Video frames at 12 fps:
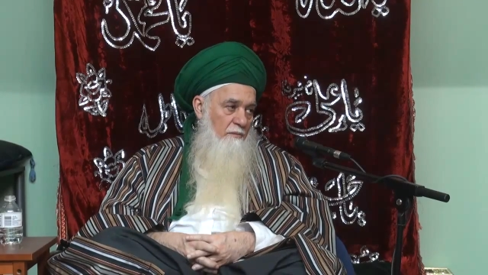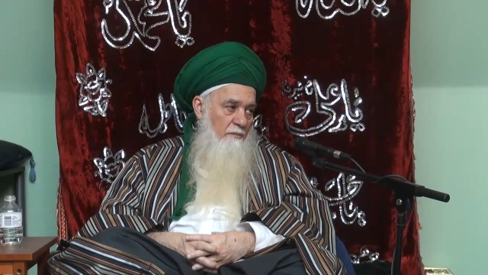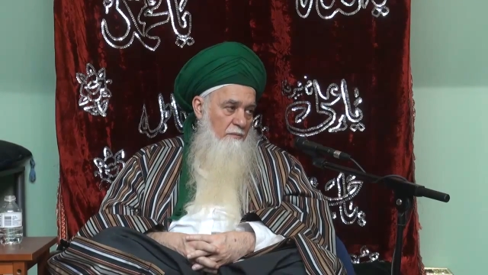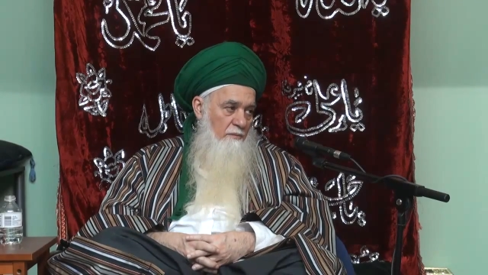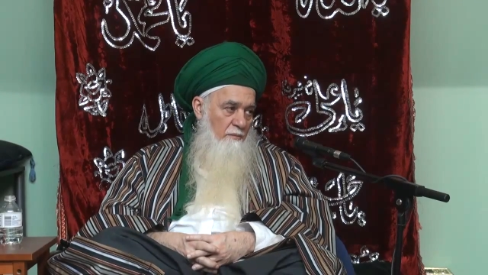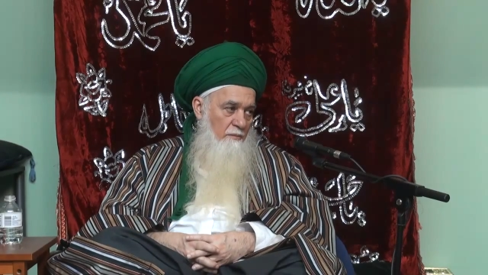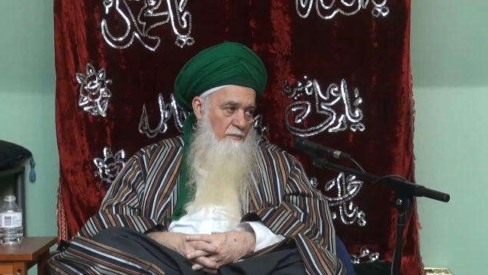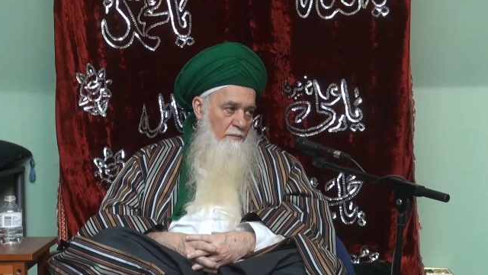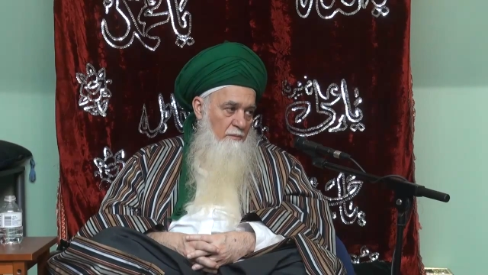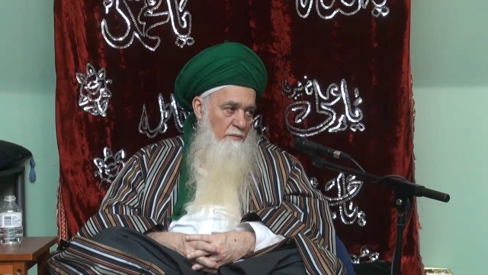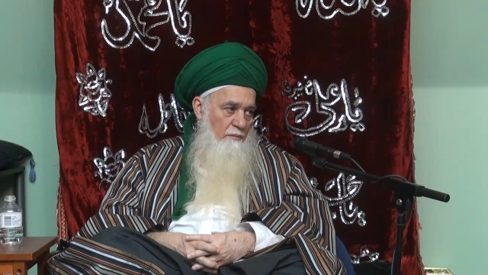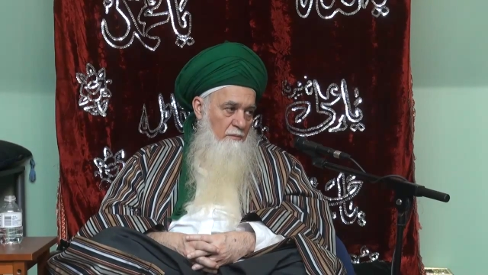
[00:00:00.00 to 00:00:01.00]

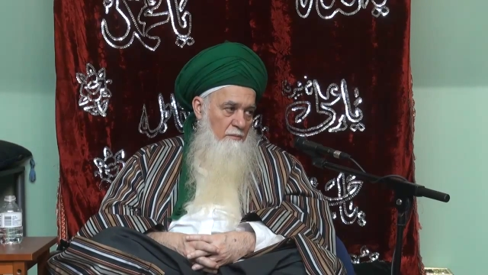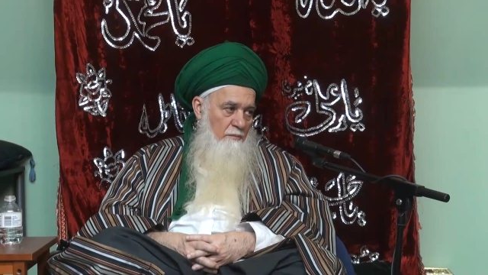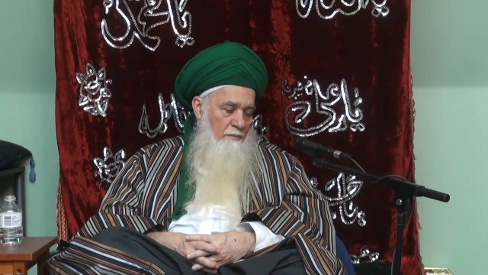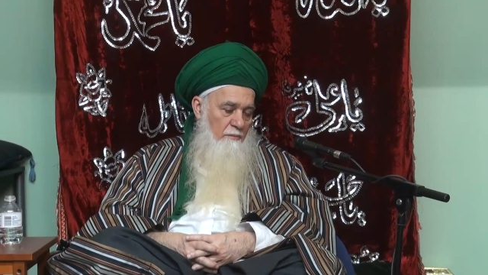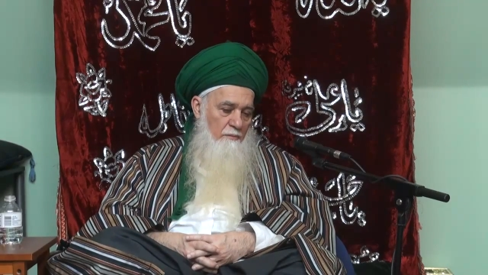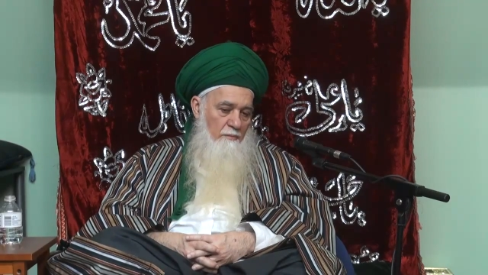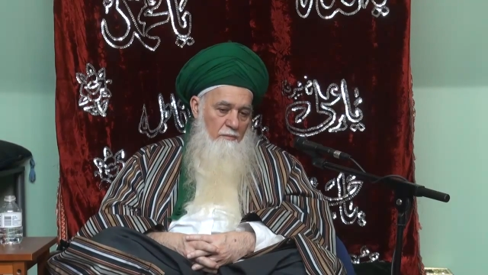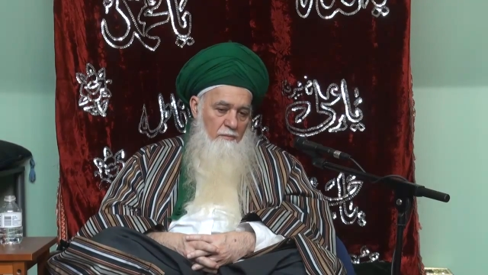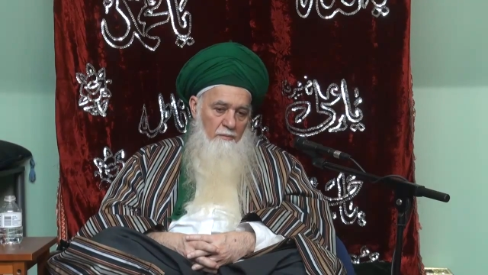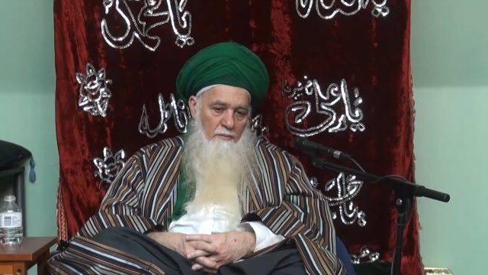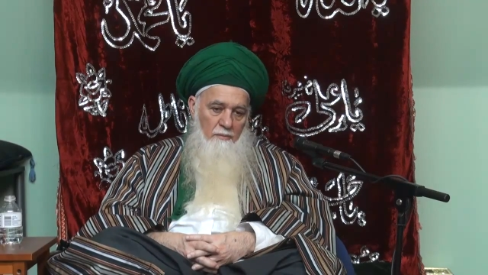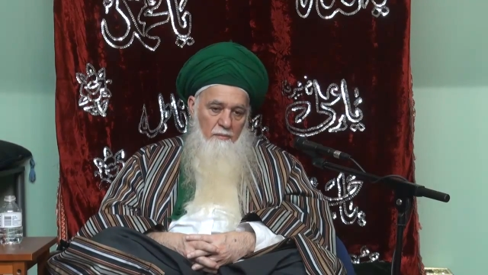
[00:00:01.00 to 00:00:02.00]

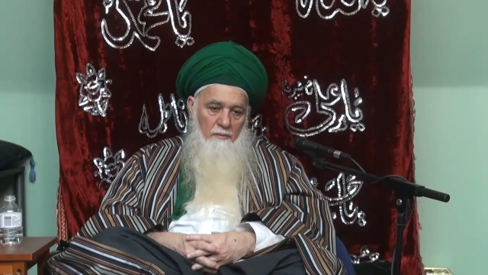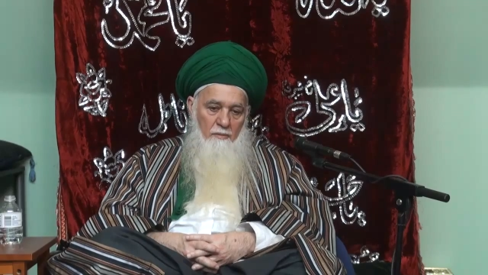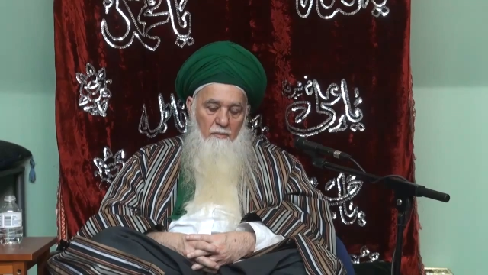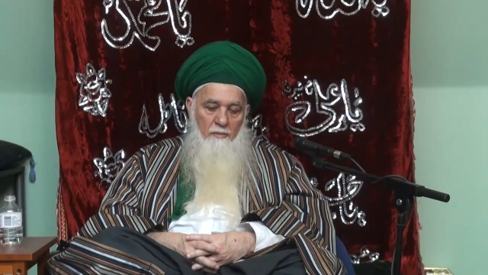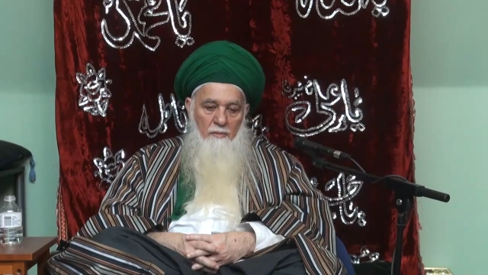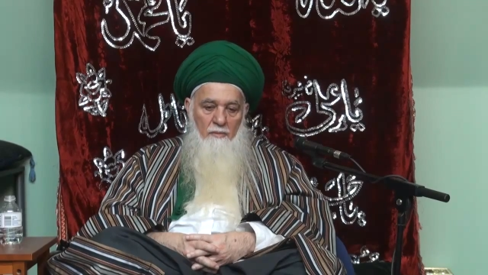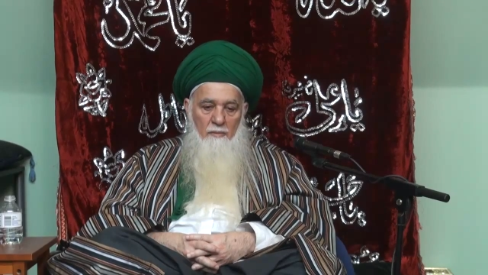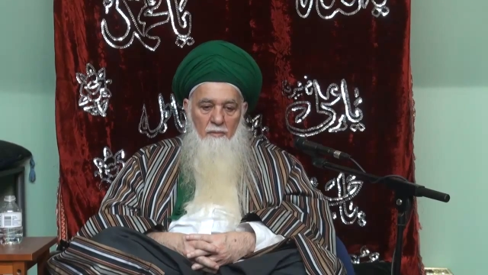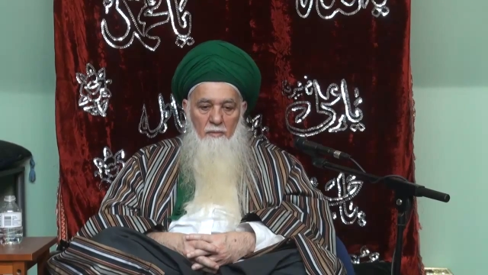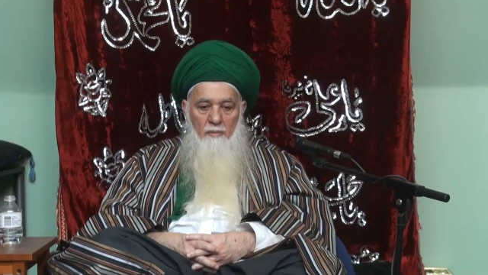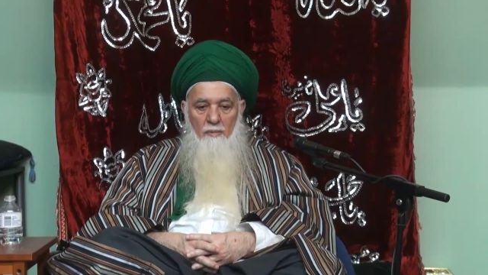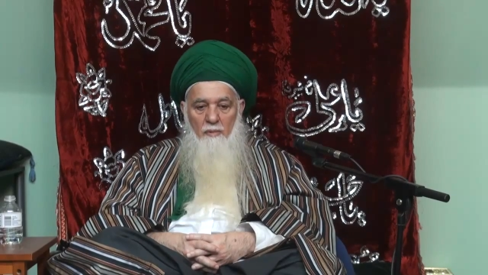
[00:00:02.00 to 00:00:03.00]

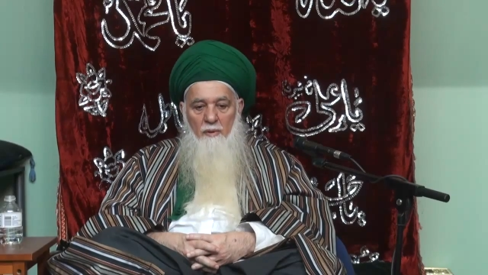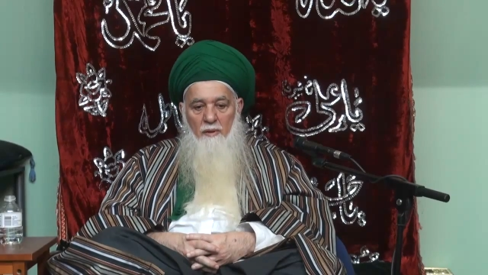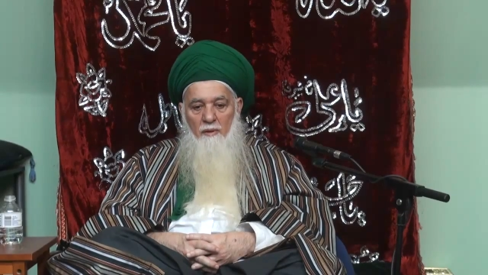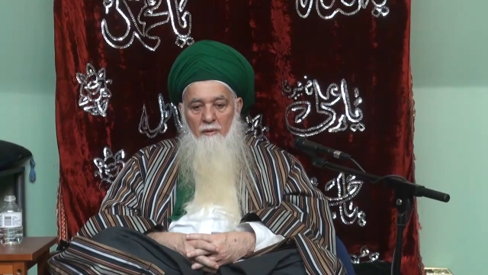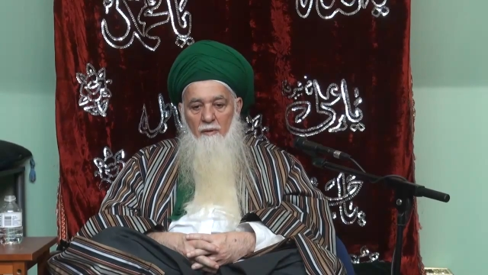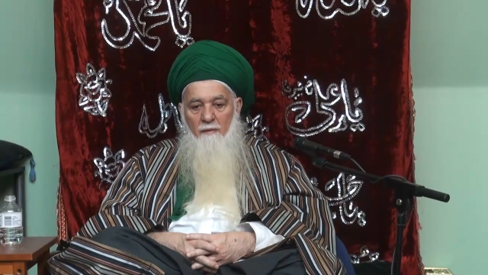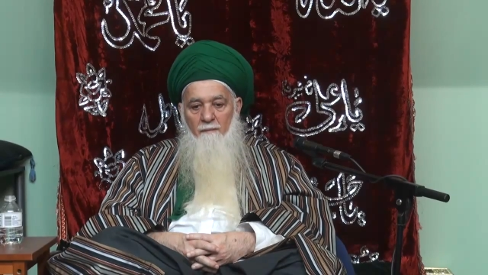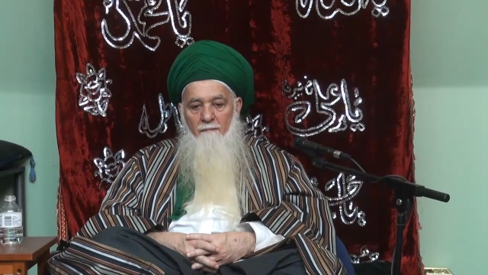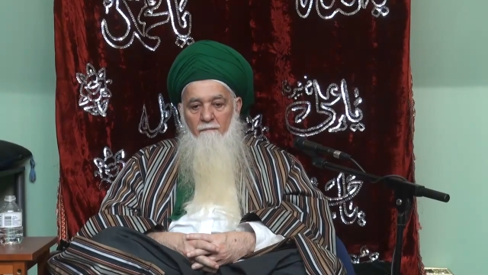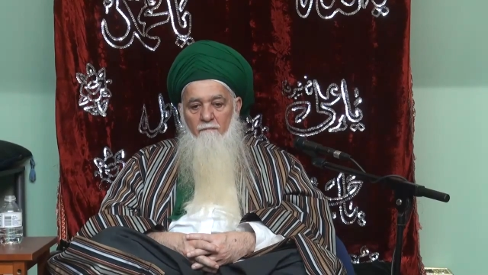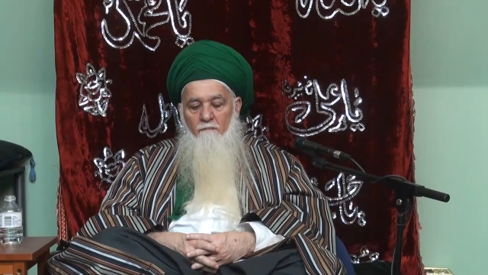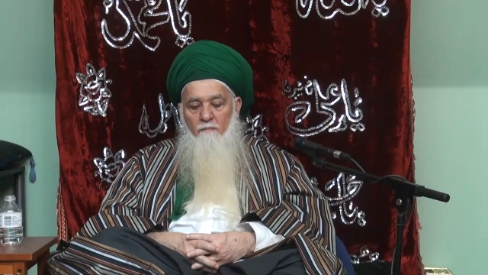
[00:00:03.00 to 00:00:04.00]

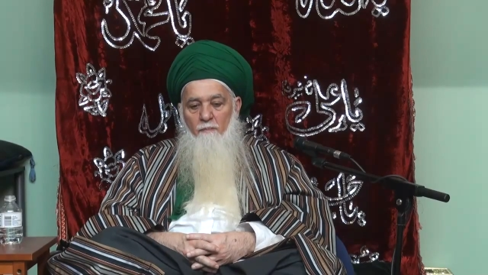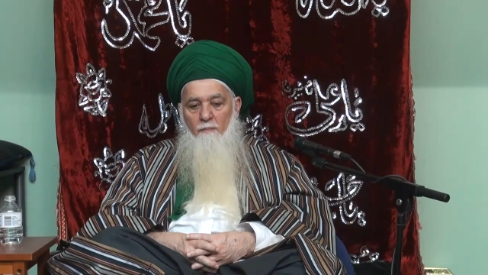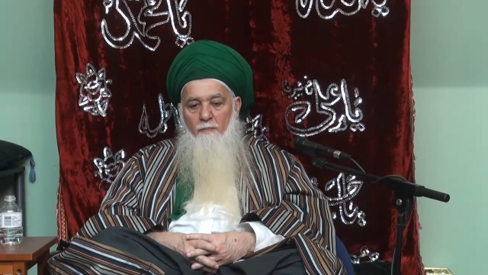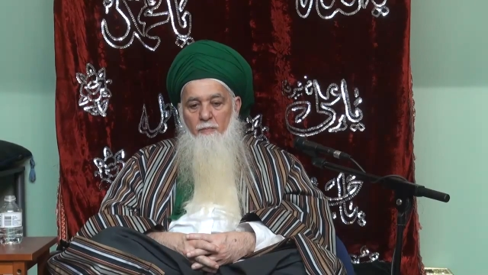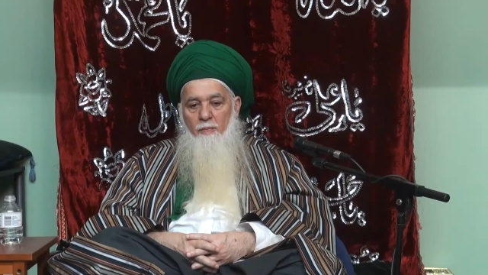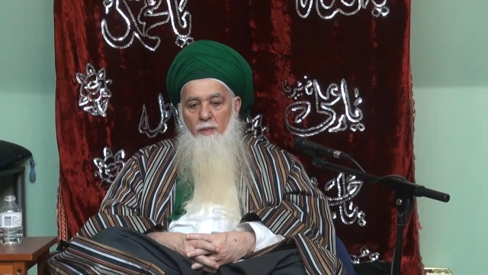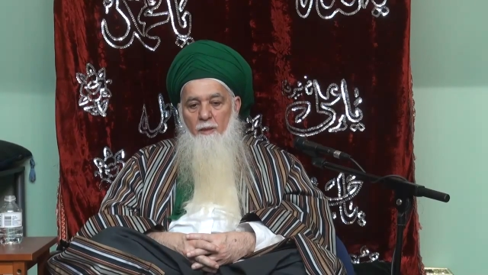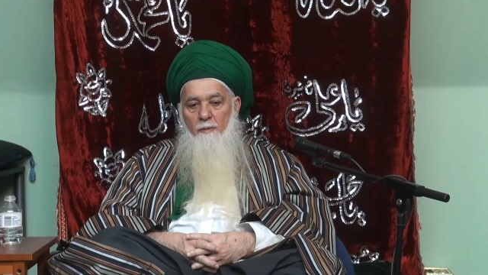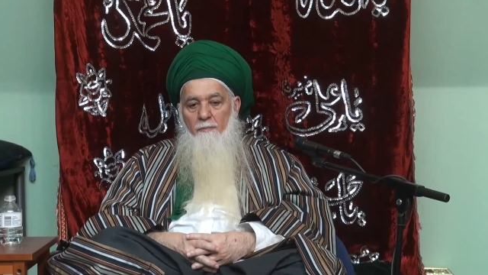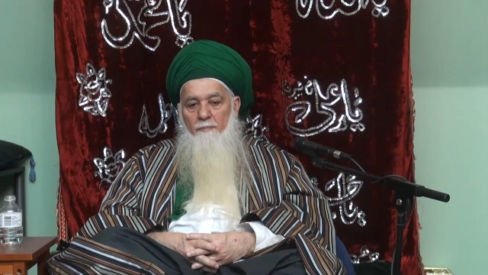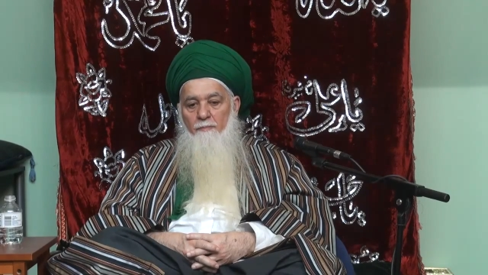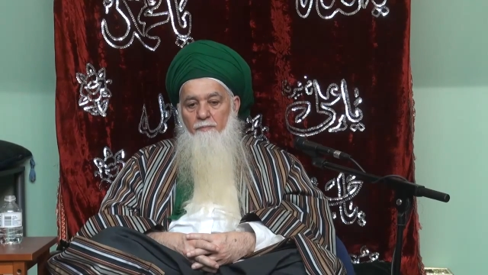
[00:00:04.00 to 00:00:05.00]

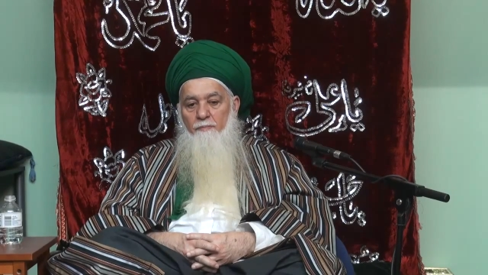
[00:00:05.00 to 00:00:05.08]
No one is speaking in this clip.